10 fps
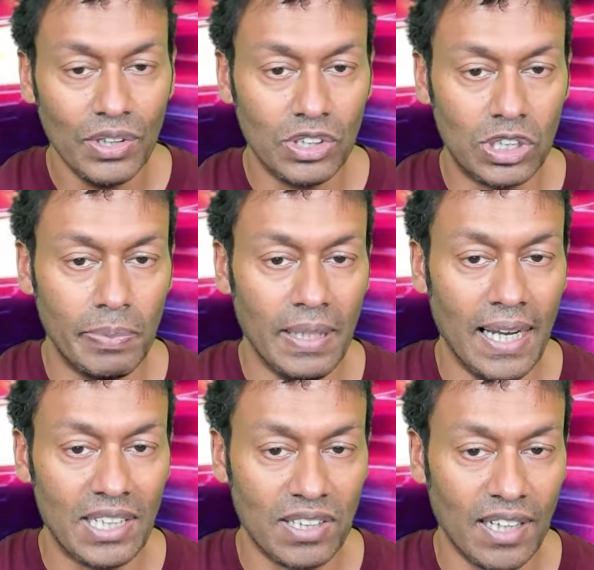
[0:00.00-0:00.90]
to be
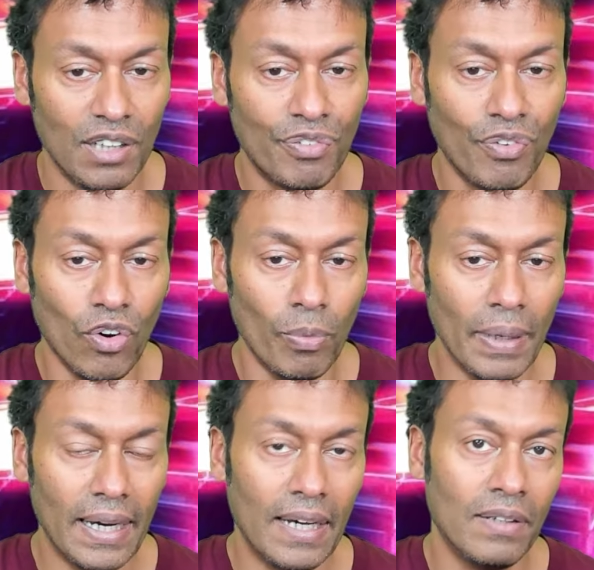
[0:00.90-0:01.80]
less like the former
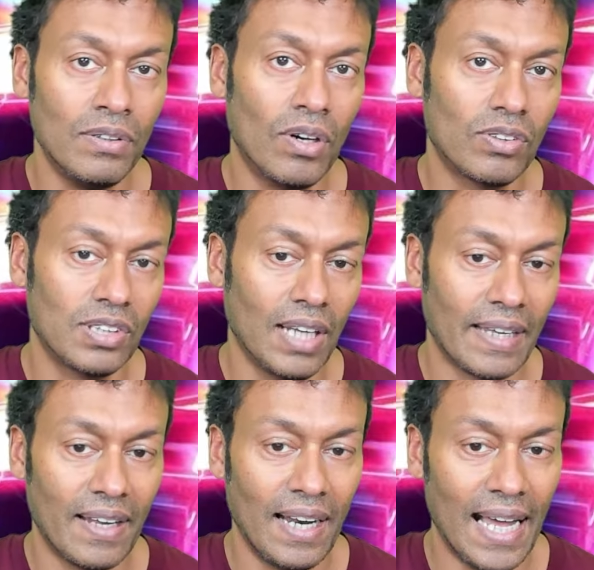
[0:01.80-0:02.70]
and not
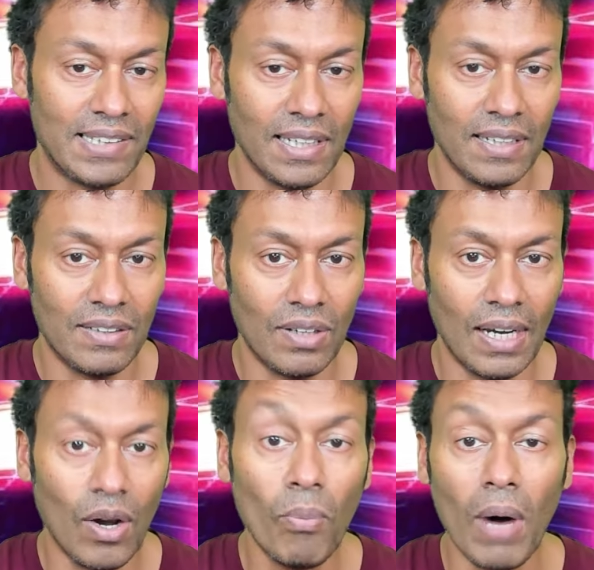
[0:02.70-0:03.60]
like the latter,
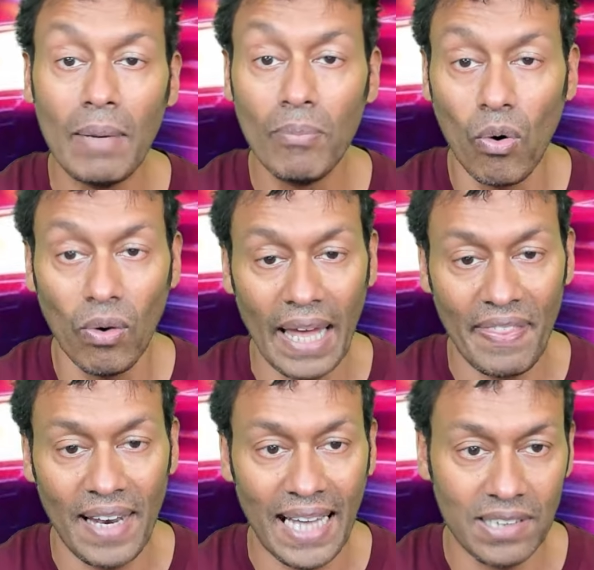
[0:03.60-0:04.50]
and more like
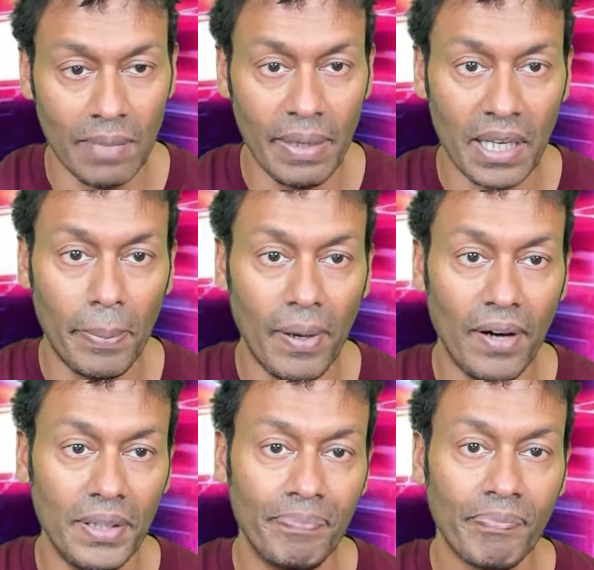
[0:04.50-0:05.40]
the latter, beg your
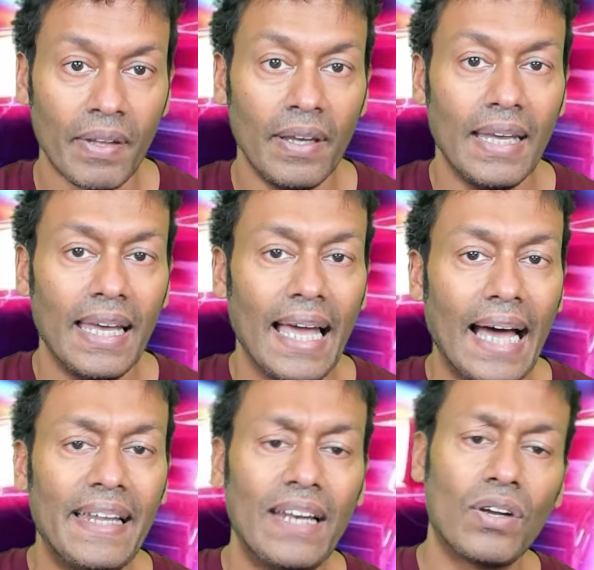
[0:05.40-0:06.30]
pardon.
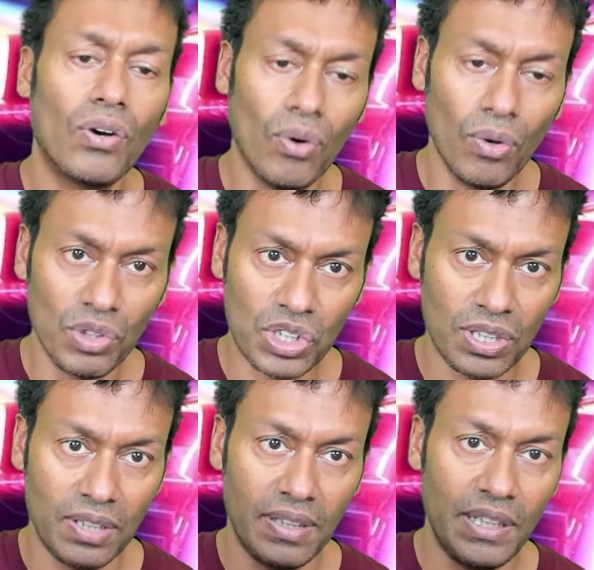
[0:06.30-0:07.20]
And then, of
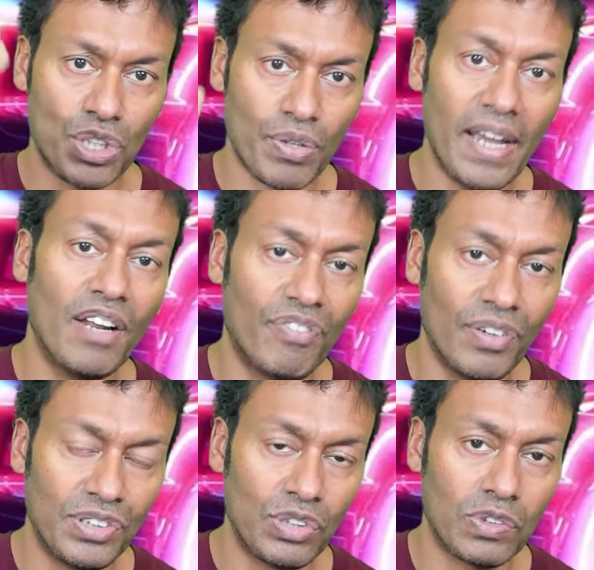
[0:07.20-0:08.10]
course, the trailer
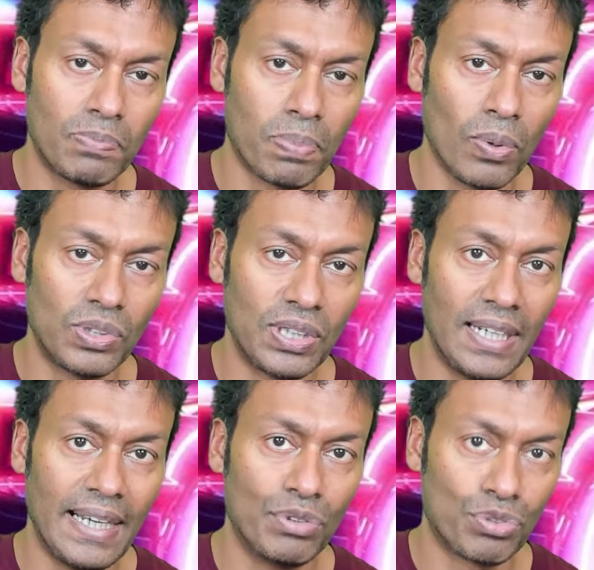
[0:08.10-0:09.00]
footage was brought
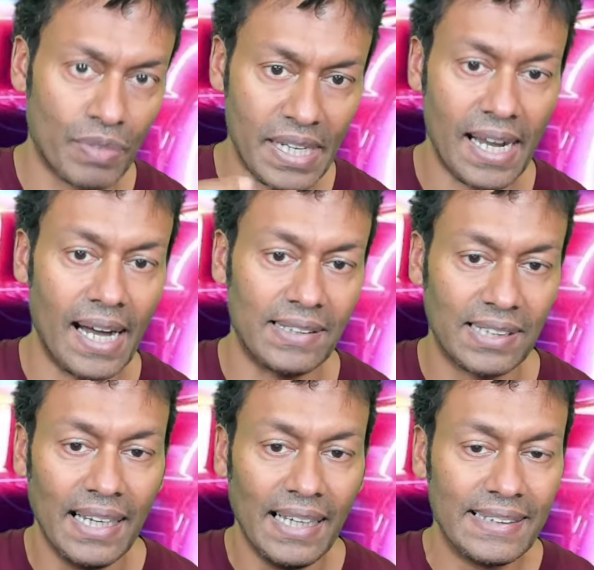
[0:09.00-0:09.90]
in. It was
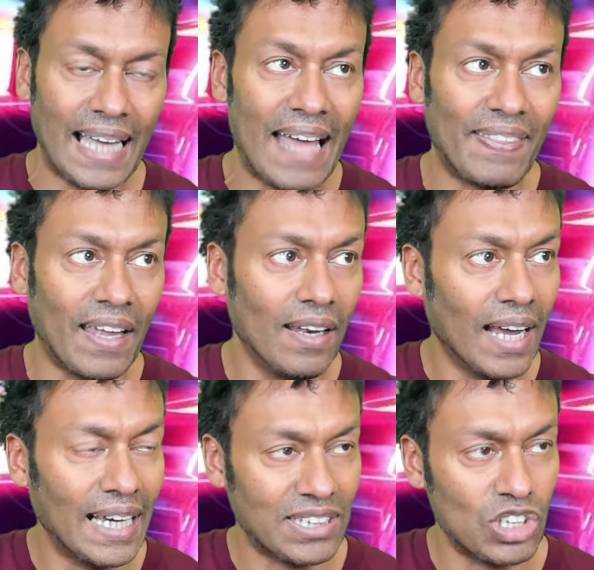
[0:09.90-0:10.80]
recut. They had that
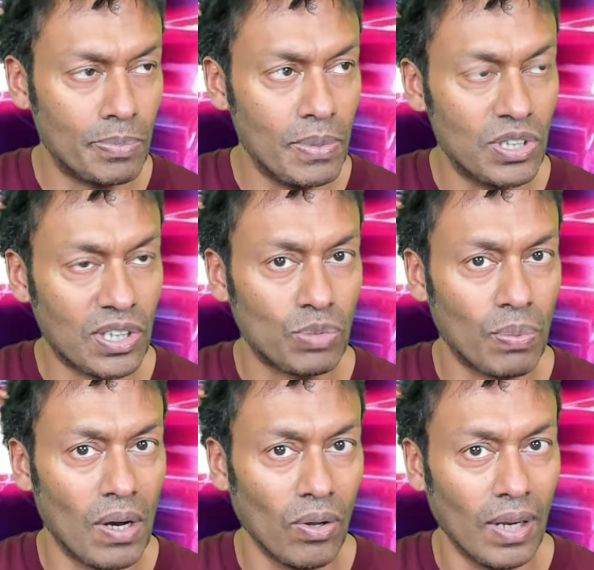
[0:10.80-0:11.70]
licensed music as
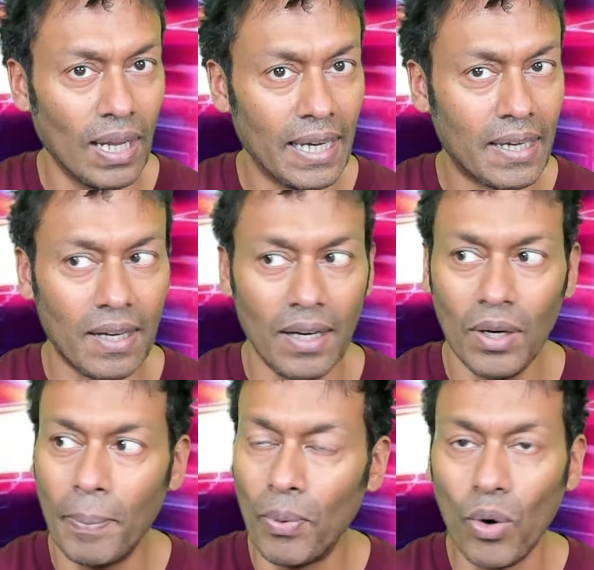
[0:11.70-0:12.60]
well, like
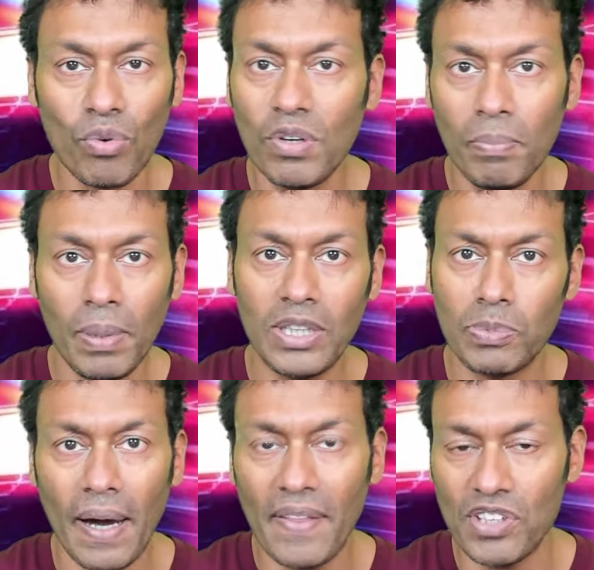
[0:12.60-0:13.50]
Ballroom Blitz
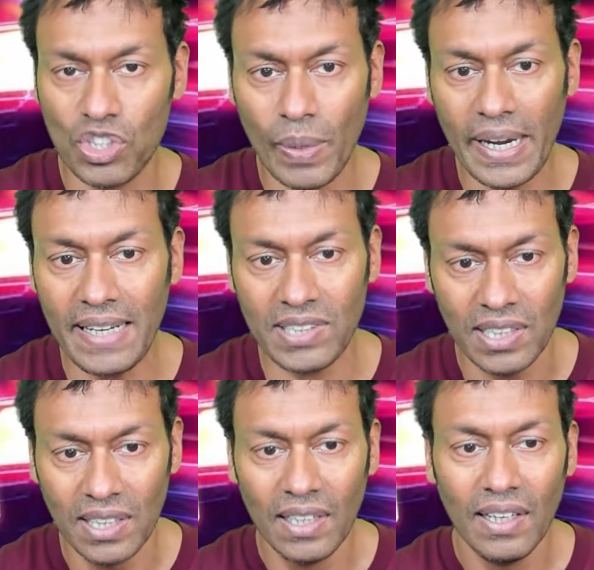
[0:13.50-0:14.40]
by The
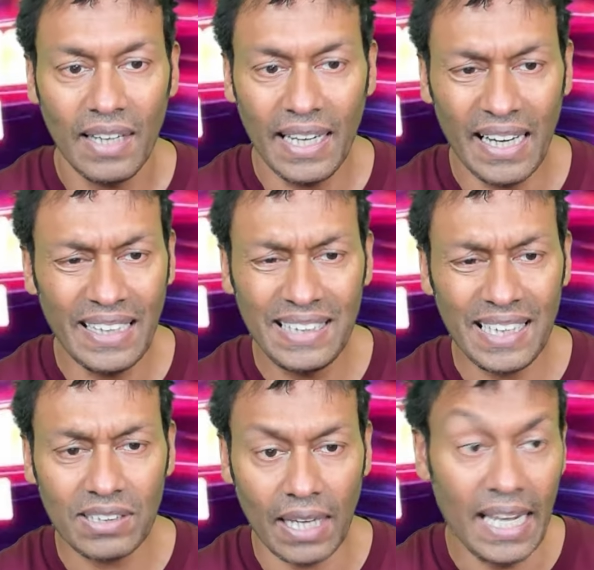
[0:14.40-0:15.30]
Suite. You know,
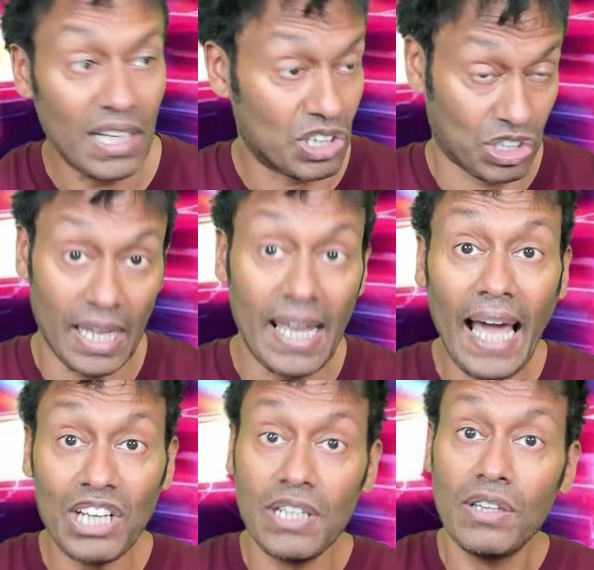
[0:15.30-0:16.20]

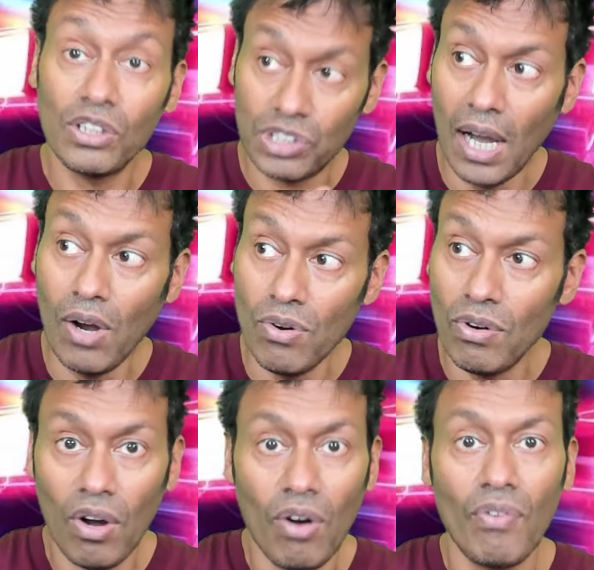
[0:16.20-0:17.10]
actually, the tone
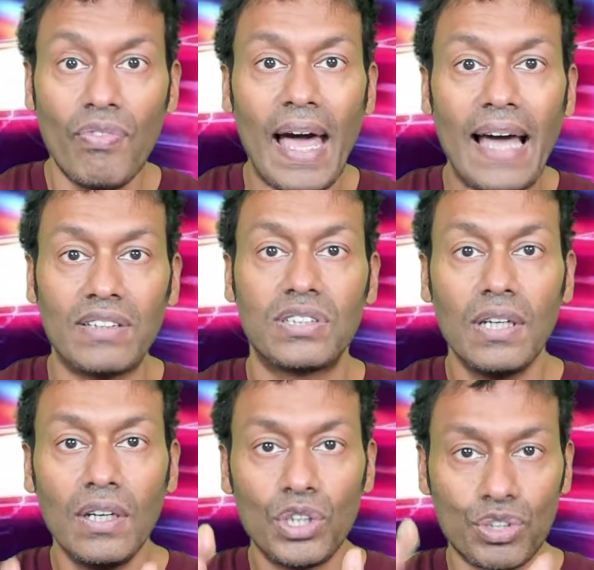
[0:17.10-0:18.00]
of that
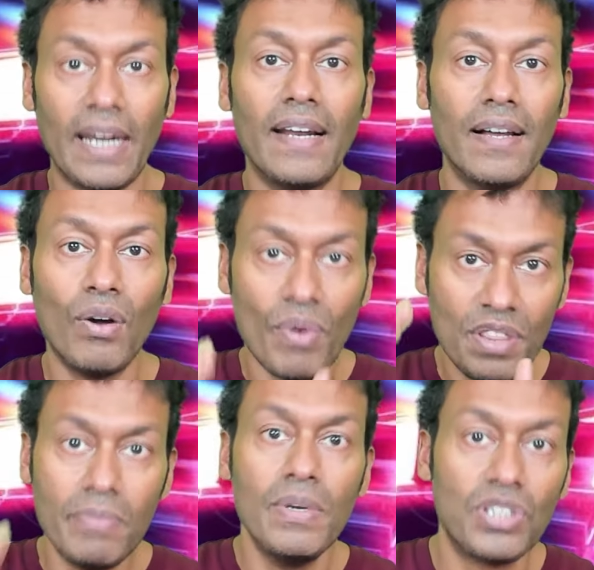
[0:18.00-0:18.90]
trailer with
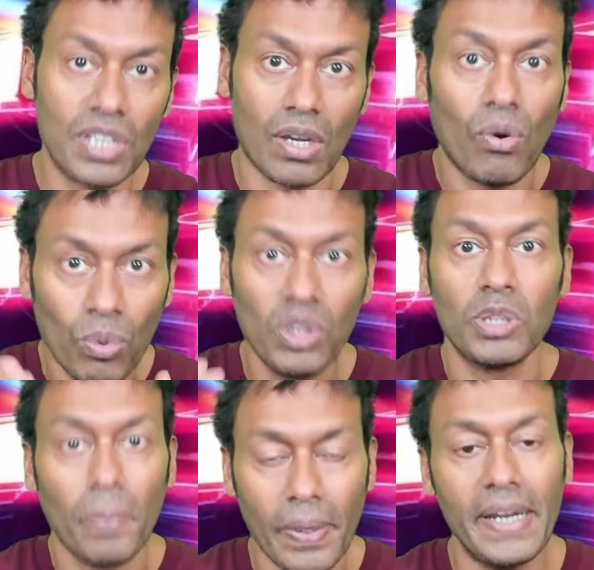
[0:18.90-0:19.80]
the music was
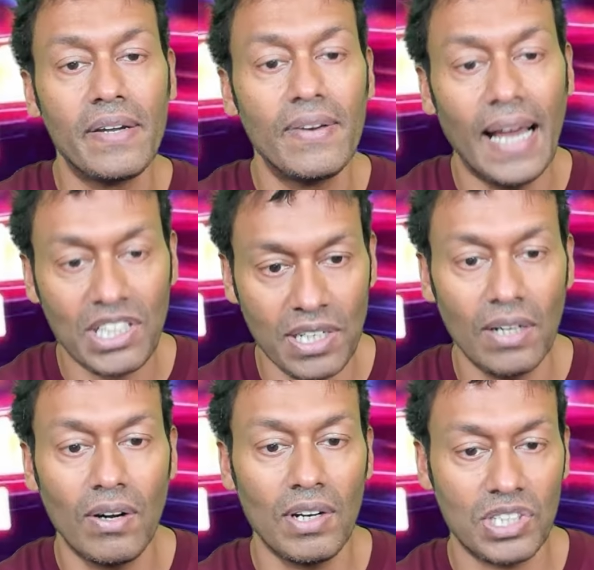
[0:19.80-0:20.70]
pretty good, actually, I
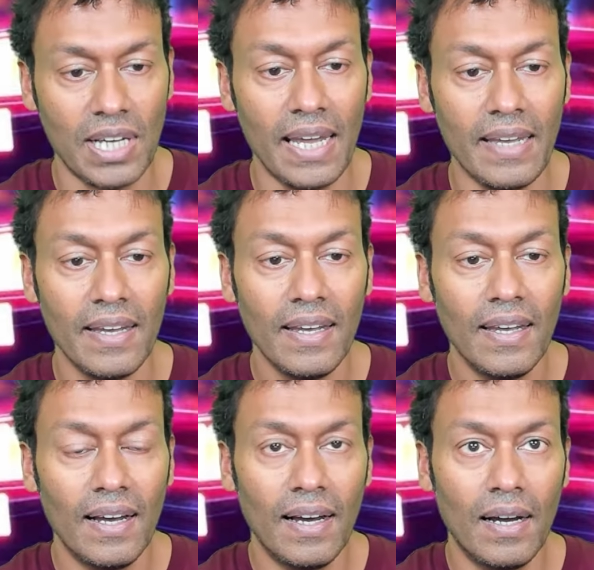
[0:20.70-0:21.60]
got to say.
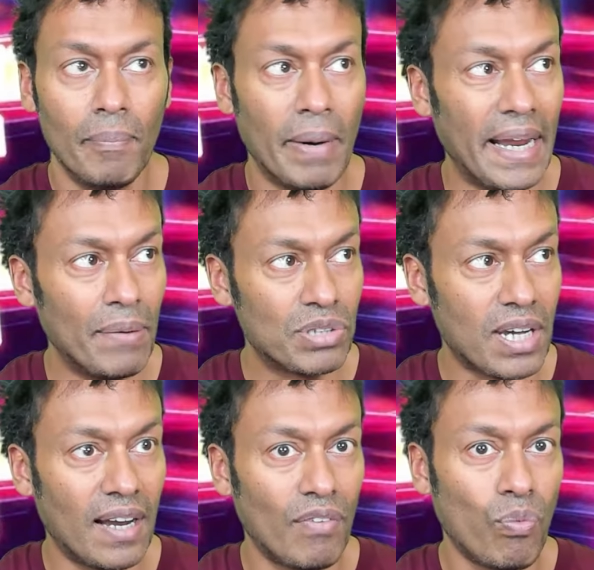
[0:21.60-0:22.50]
But it was
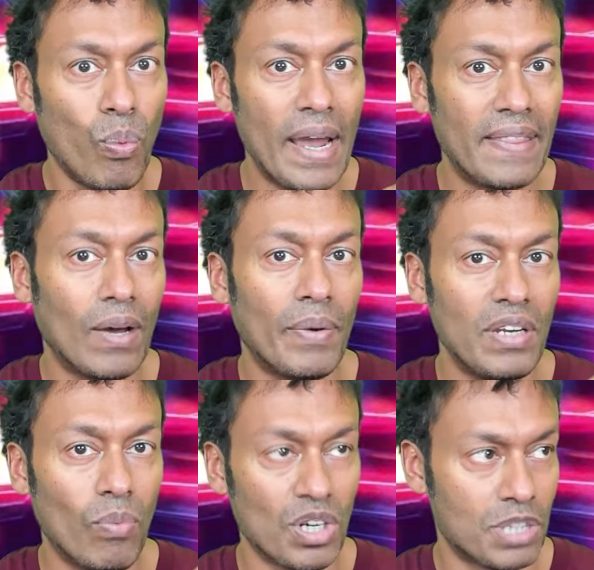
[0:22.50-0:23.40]
kind of weird that when you watch the